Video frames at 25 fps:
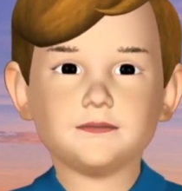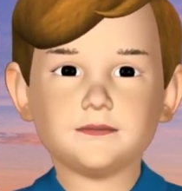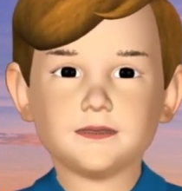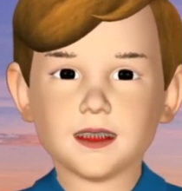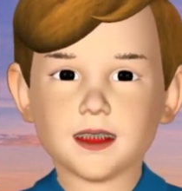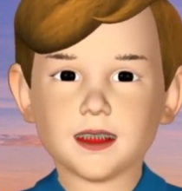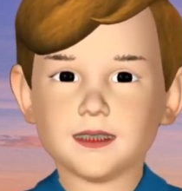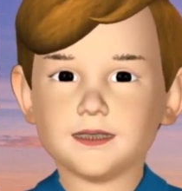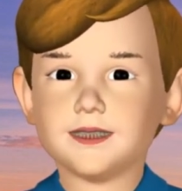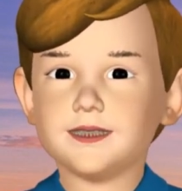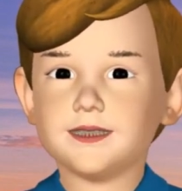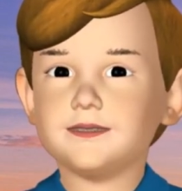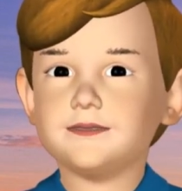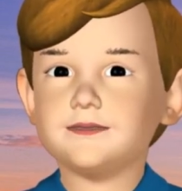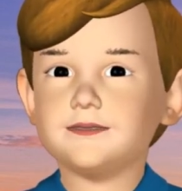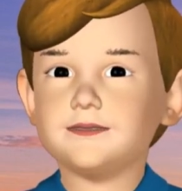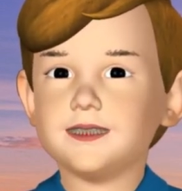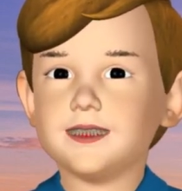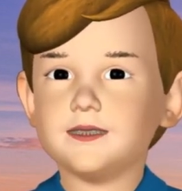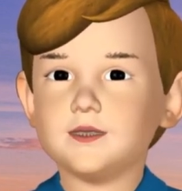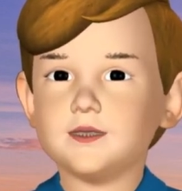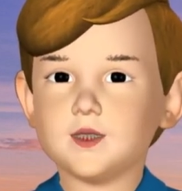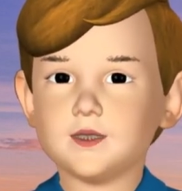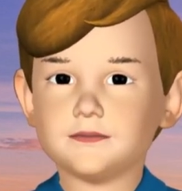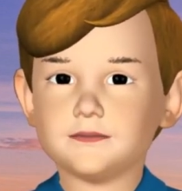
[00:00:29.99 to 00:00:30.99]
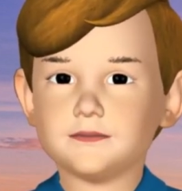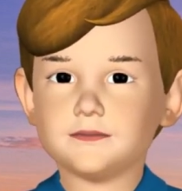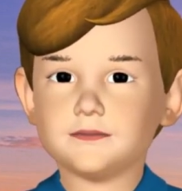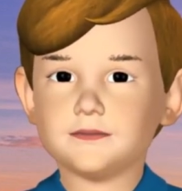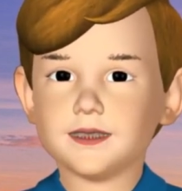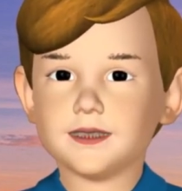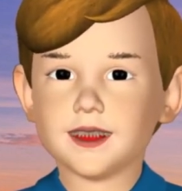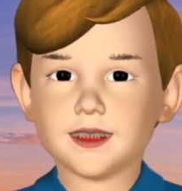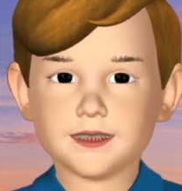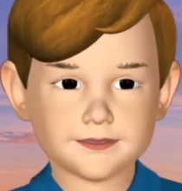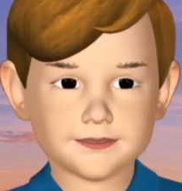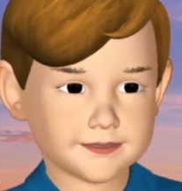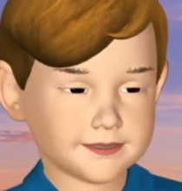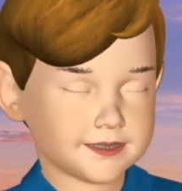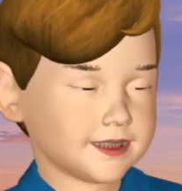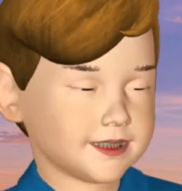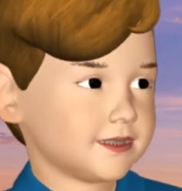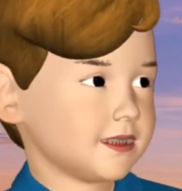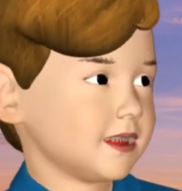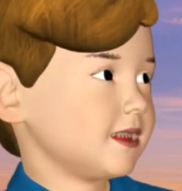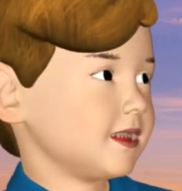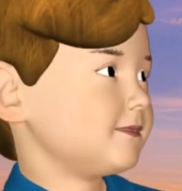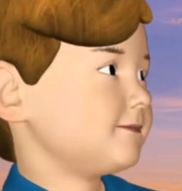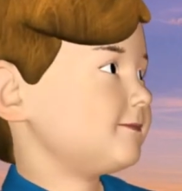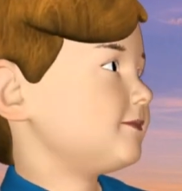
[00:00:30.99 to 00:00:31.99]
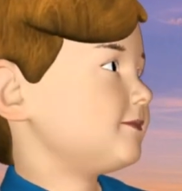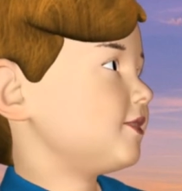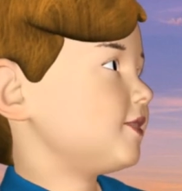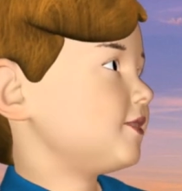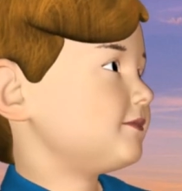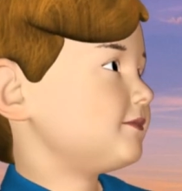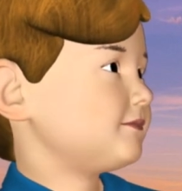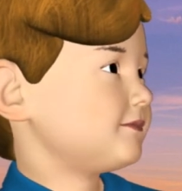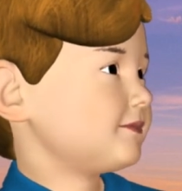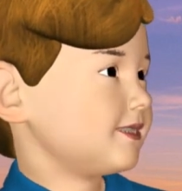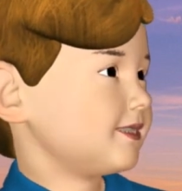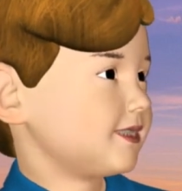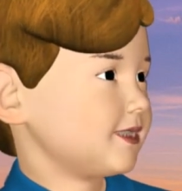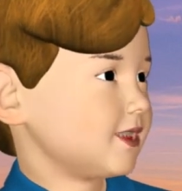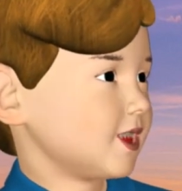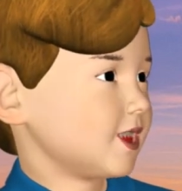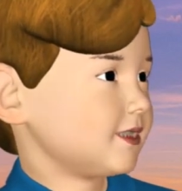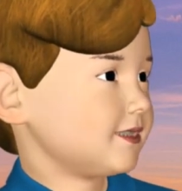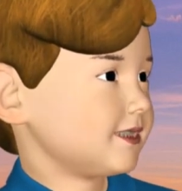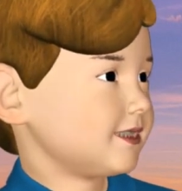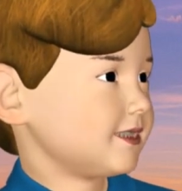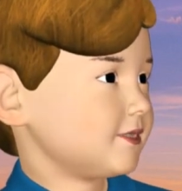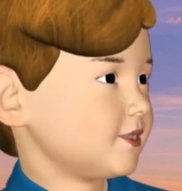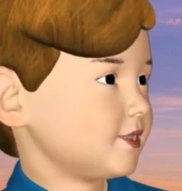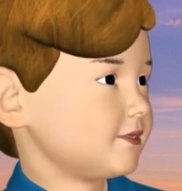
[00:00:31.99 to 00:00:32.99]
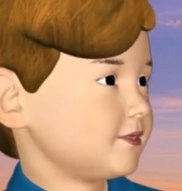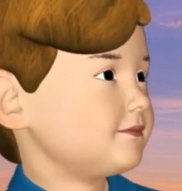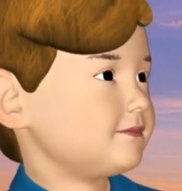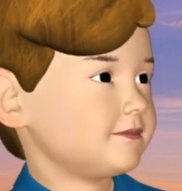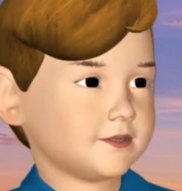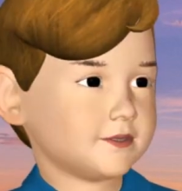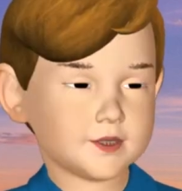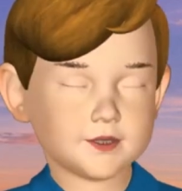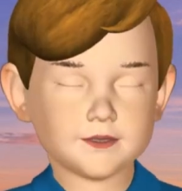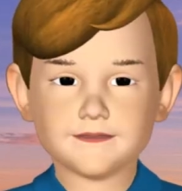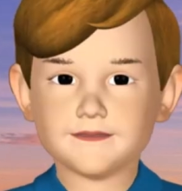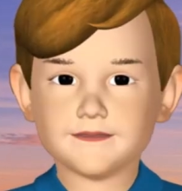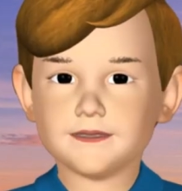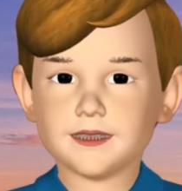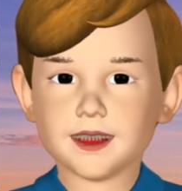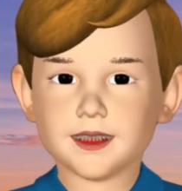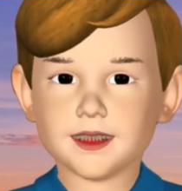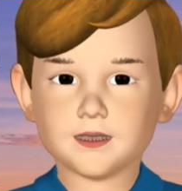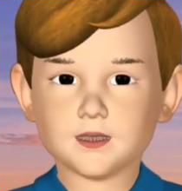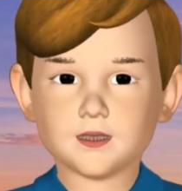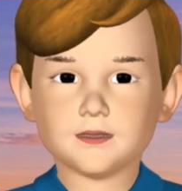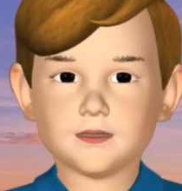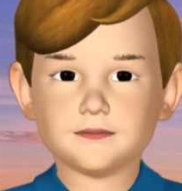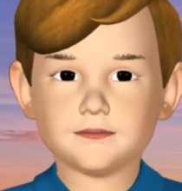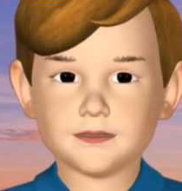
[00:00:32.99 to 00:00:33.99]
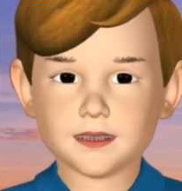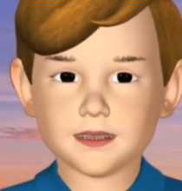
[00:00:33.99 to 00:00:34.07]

they talk about hiding their snares, they say, who will see it?